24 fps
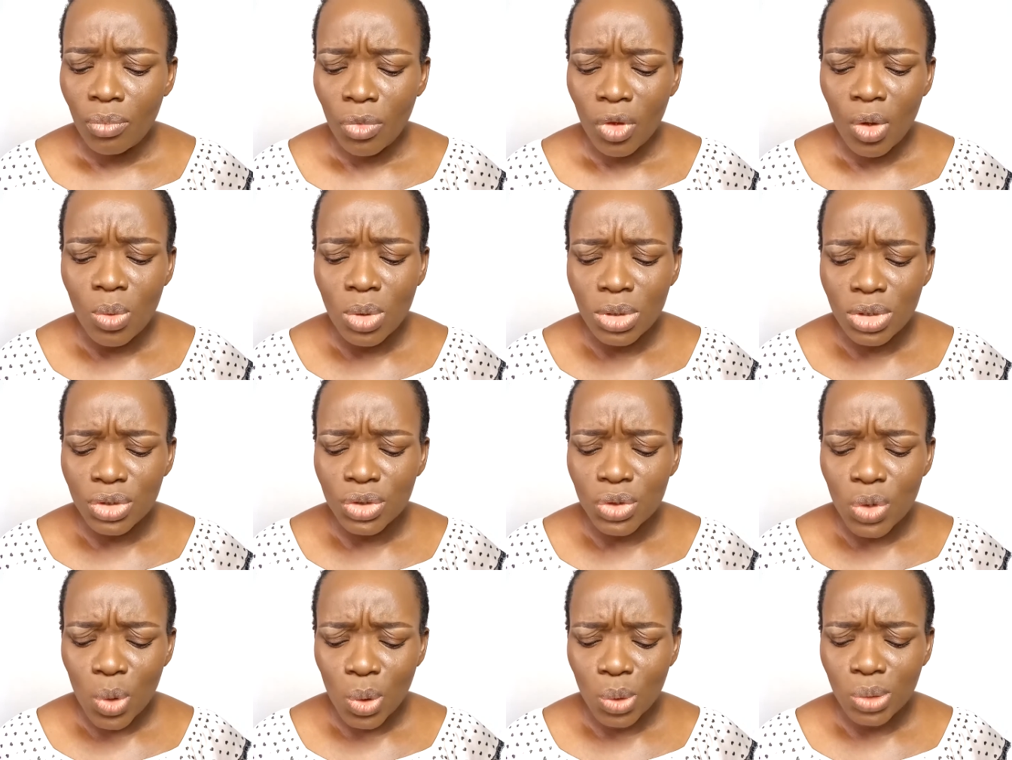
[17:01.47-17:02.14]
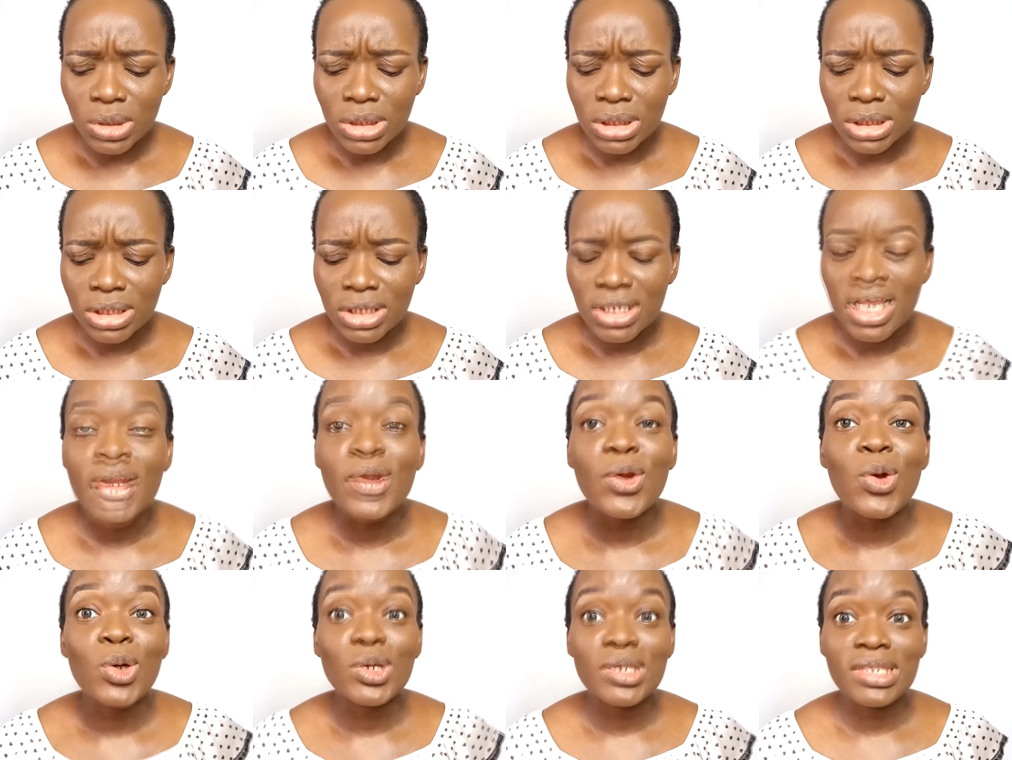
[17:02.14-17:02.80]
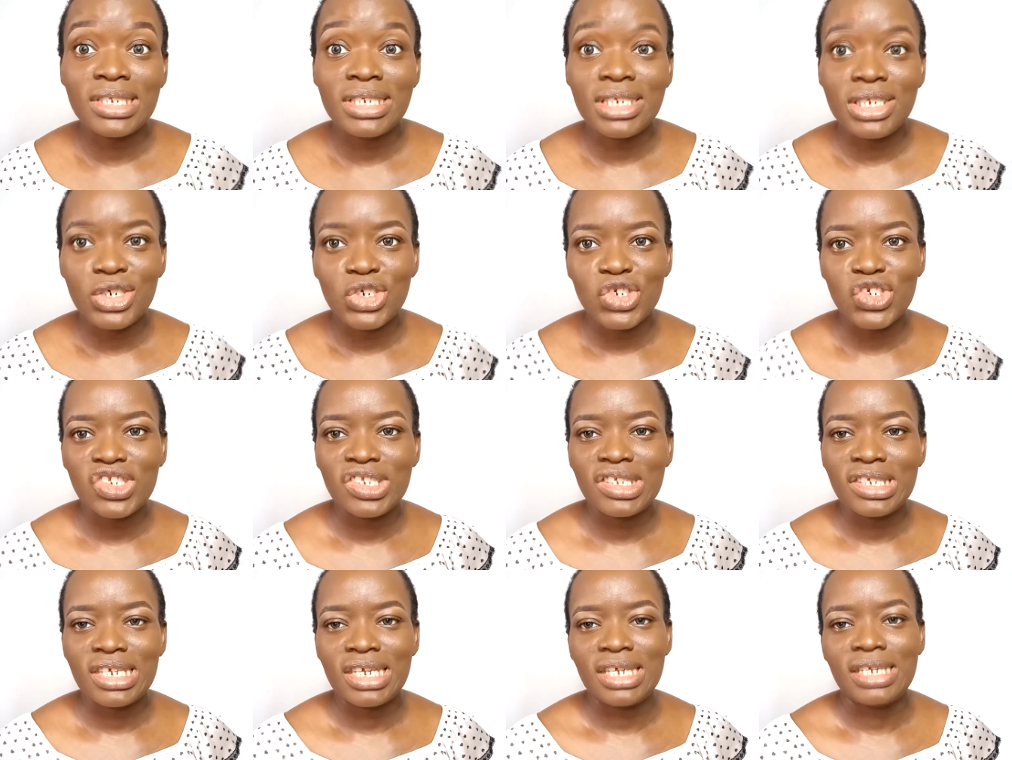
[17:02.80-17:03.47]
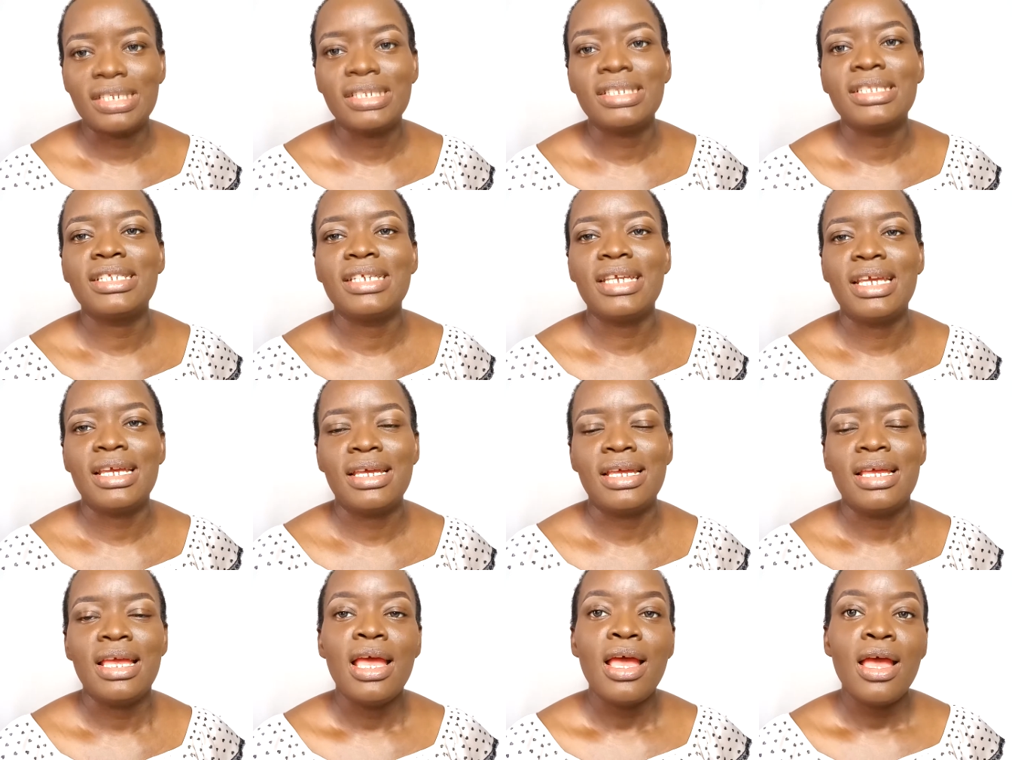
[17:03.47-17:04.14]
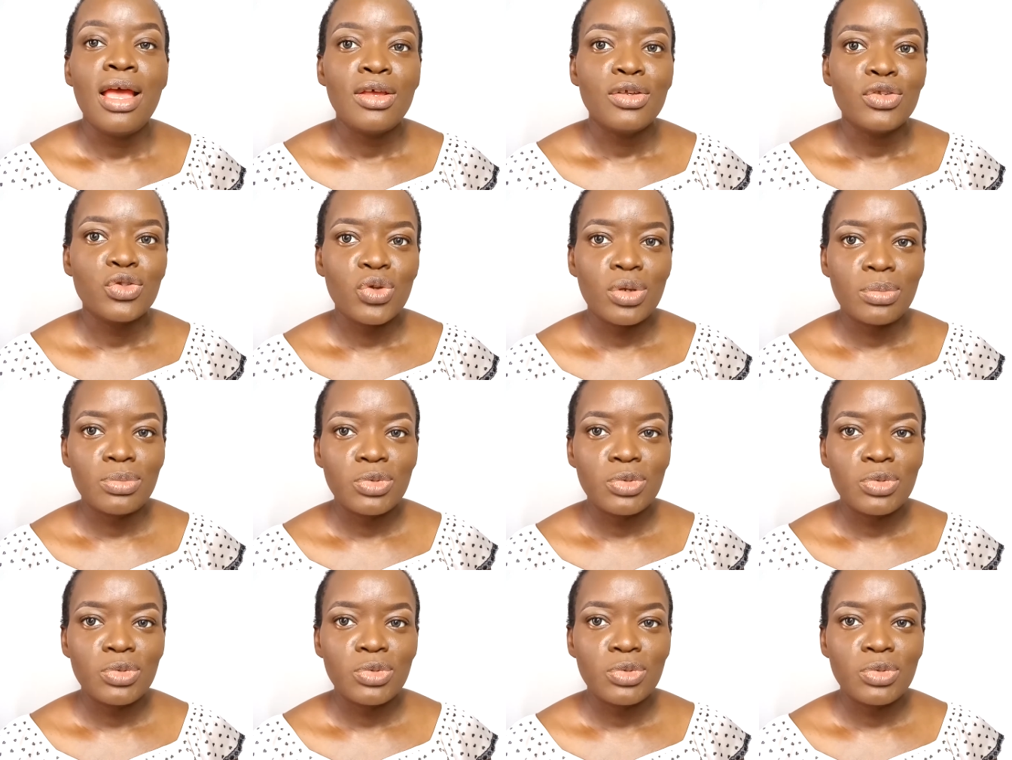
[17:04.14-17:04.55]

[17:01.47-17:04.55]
what do you call this, an oxidation test. Yeah, so I'm